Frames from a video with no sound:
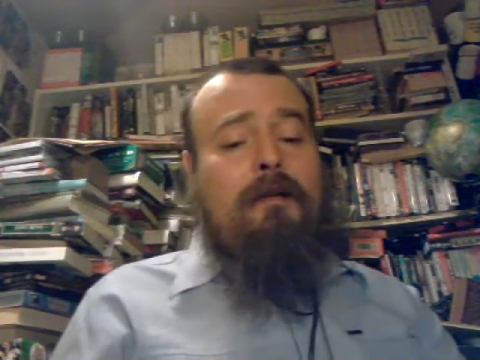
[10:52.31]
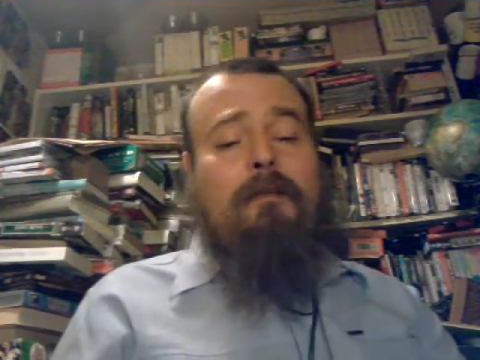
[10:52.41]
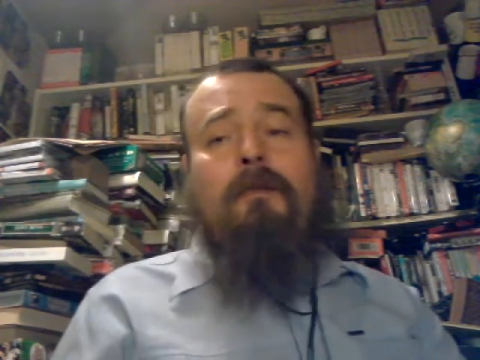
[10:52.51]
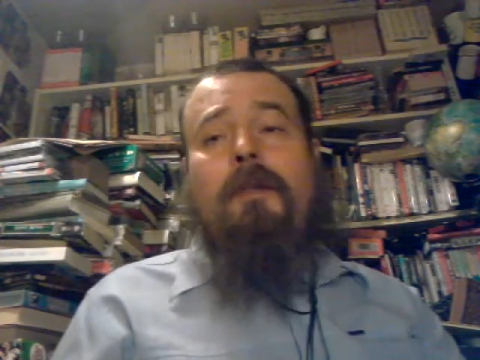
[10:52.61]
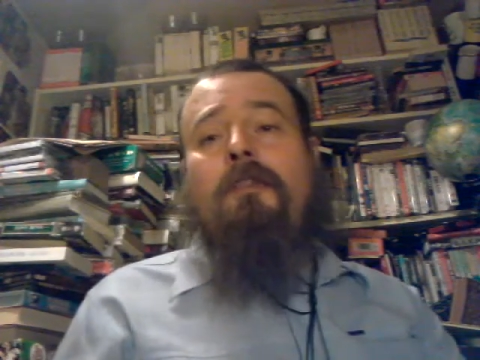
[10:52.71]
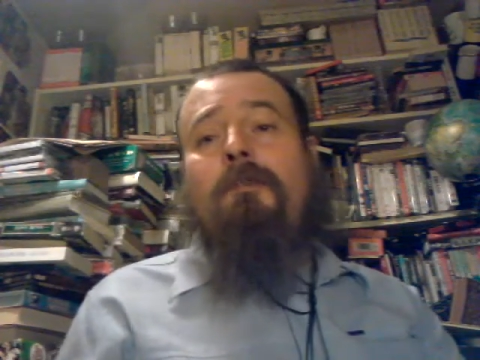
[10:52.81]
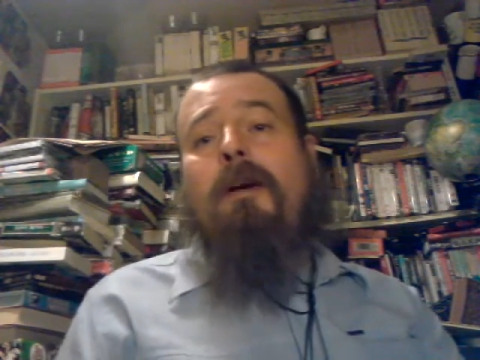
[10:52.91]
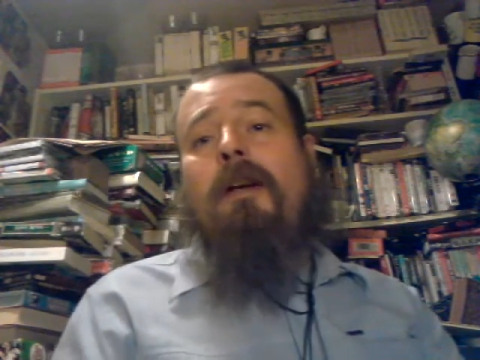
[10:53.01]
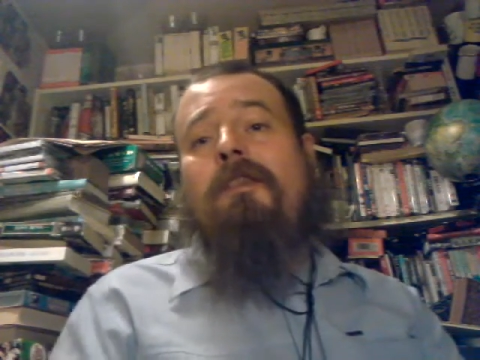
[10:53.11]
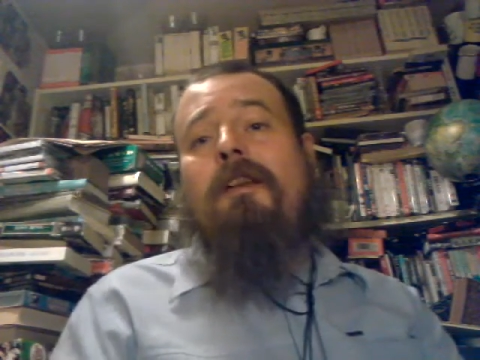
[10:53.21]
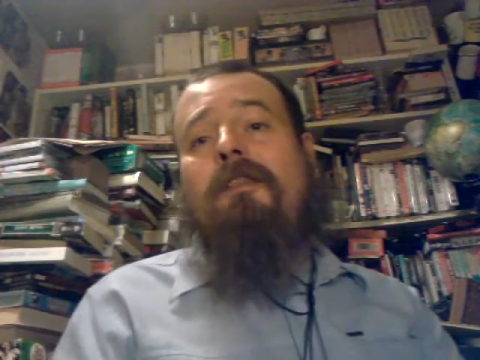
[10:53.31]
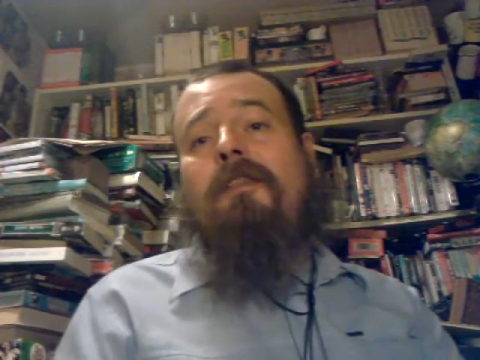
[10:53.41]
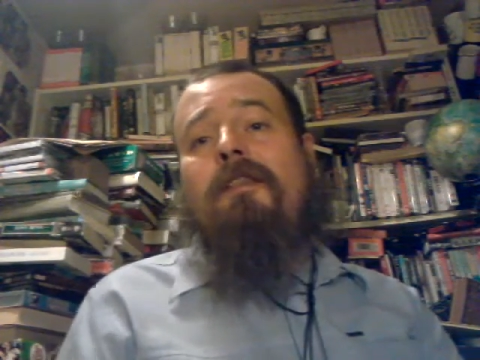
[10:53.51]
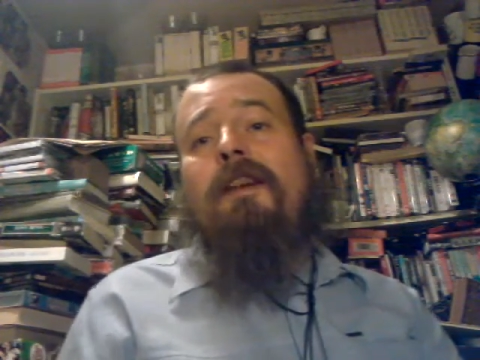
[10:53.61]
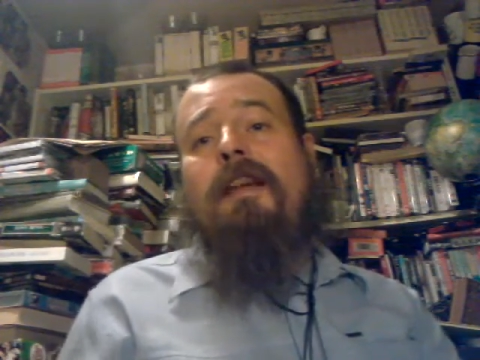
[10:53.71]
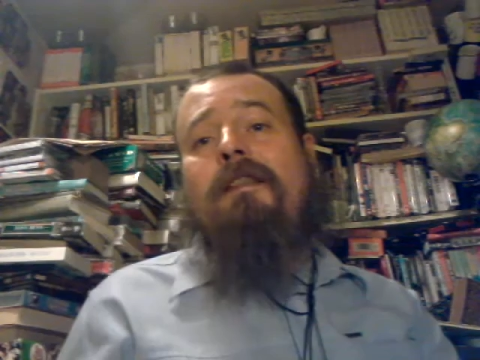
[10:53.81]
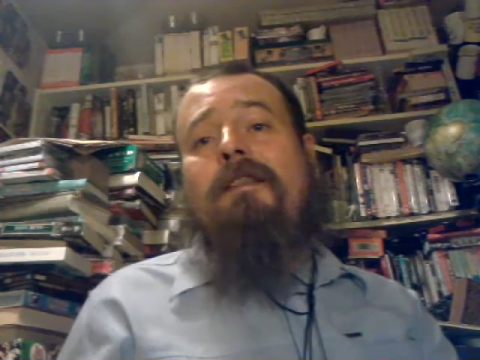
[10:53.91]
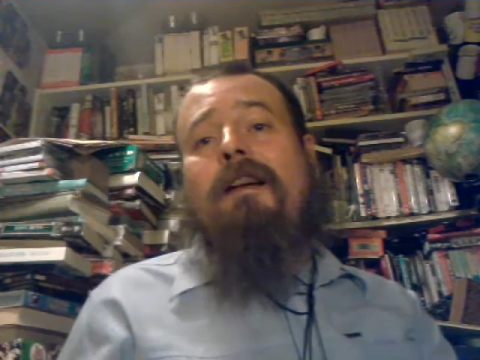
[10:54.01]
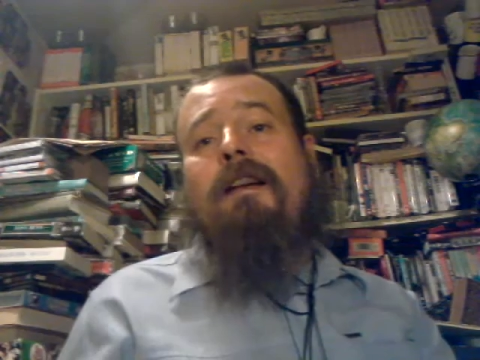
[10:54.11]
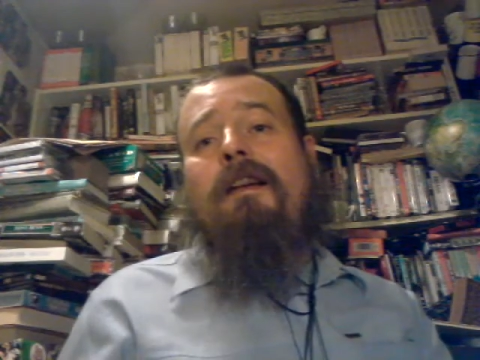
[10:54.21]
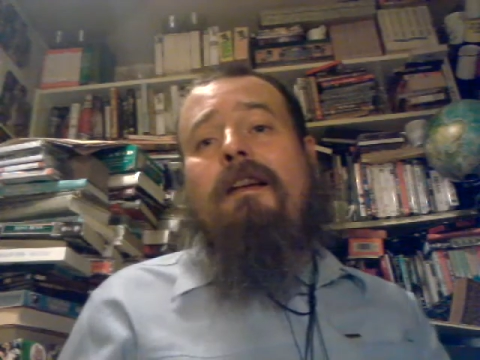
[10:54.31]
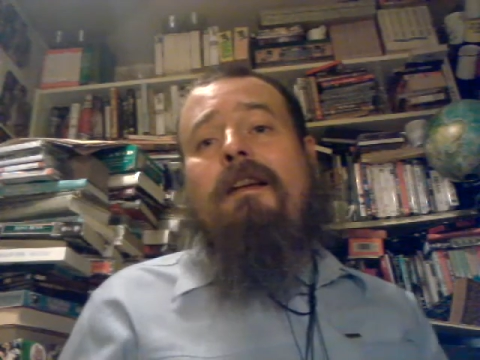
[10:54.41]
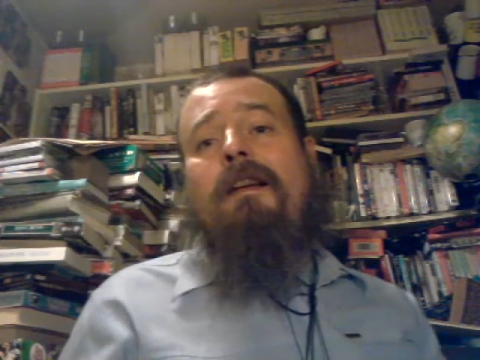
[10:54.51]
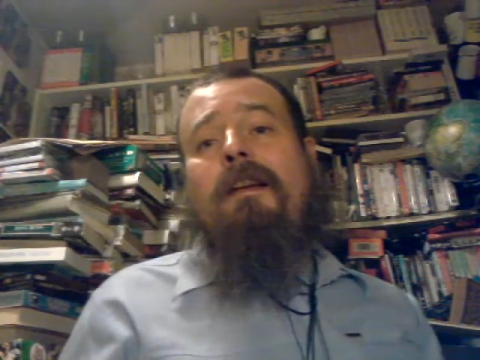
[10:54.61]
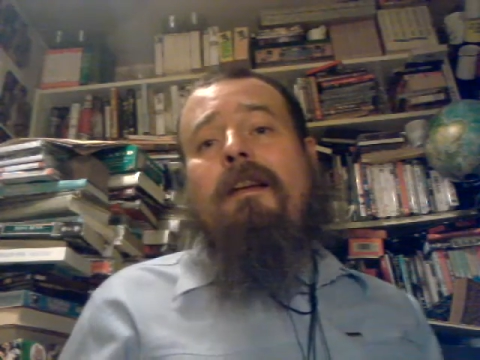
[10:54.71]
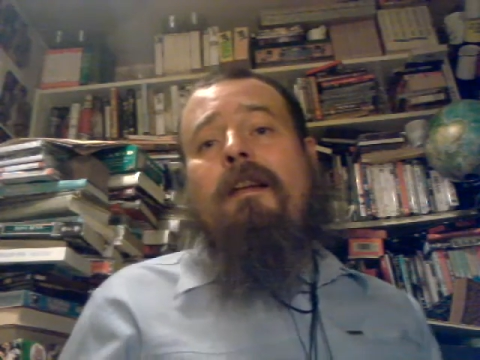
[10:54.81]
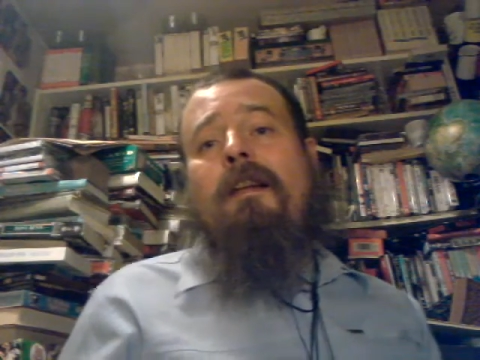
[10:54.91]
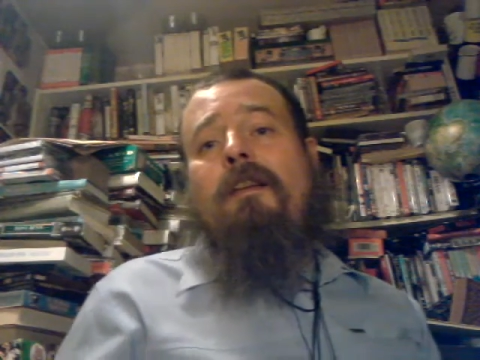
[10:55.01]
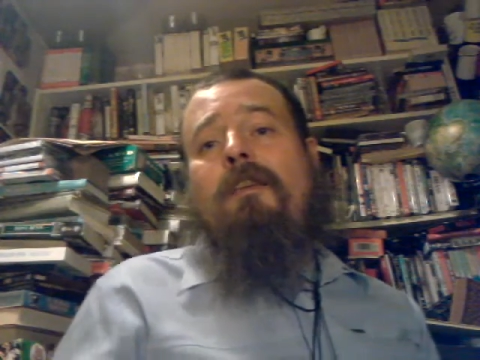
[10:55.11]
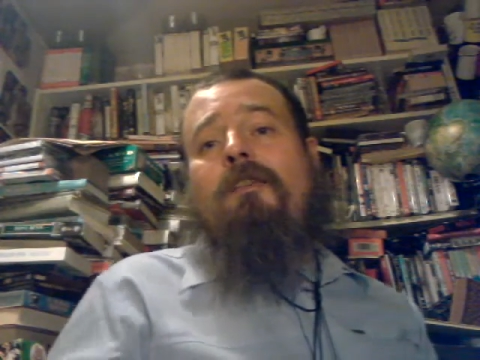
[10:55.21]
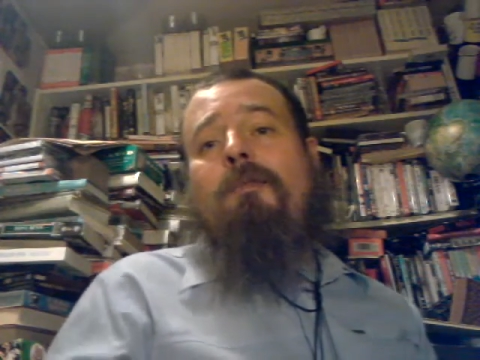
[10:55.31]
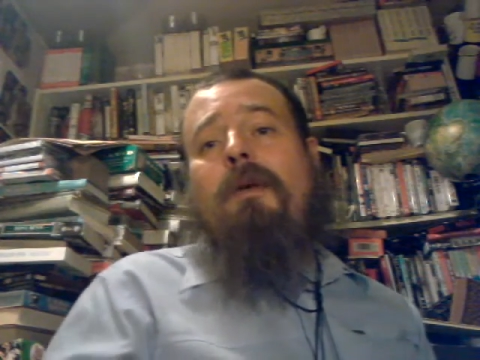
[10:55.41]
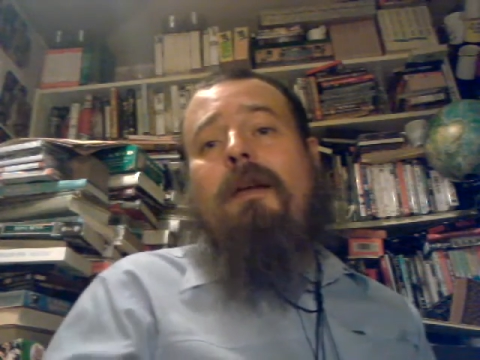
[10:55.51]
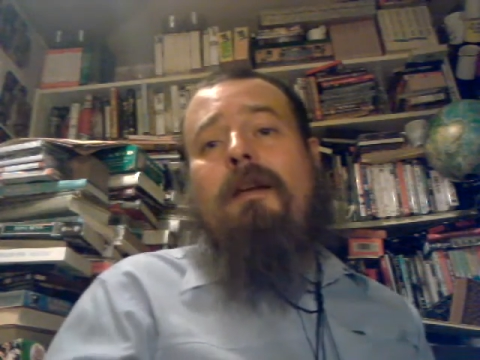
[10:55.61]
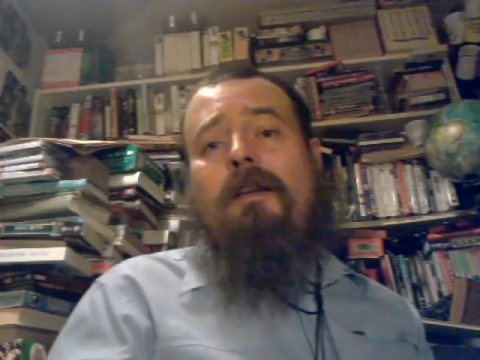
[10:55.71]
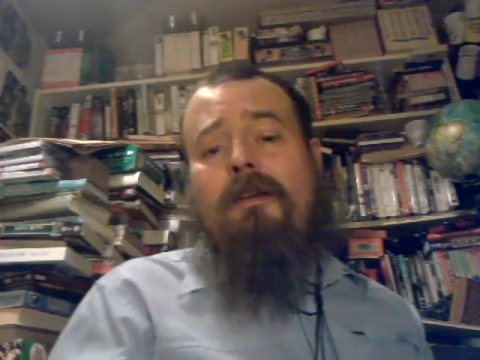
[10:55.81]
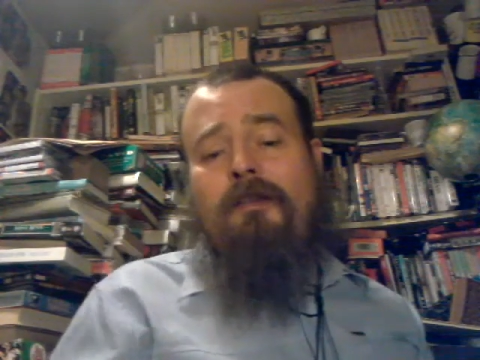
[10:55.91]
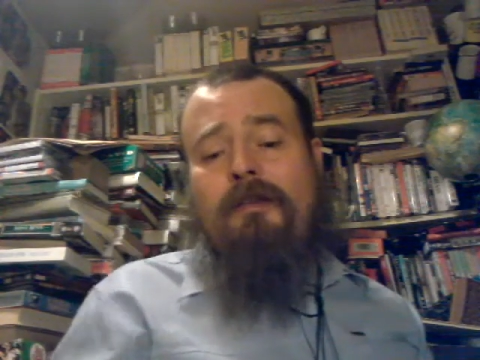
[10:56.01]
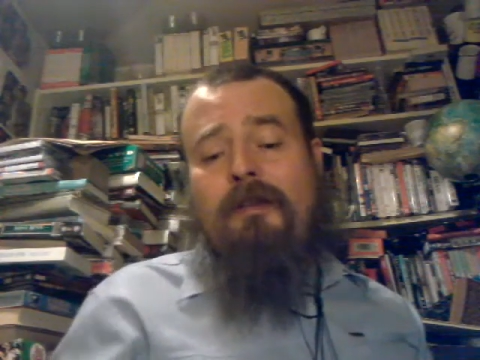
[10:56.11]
The spiciness of the Kentucky, the sweetness.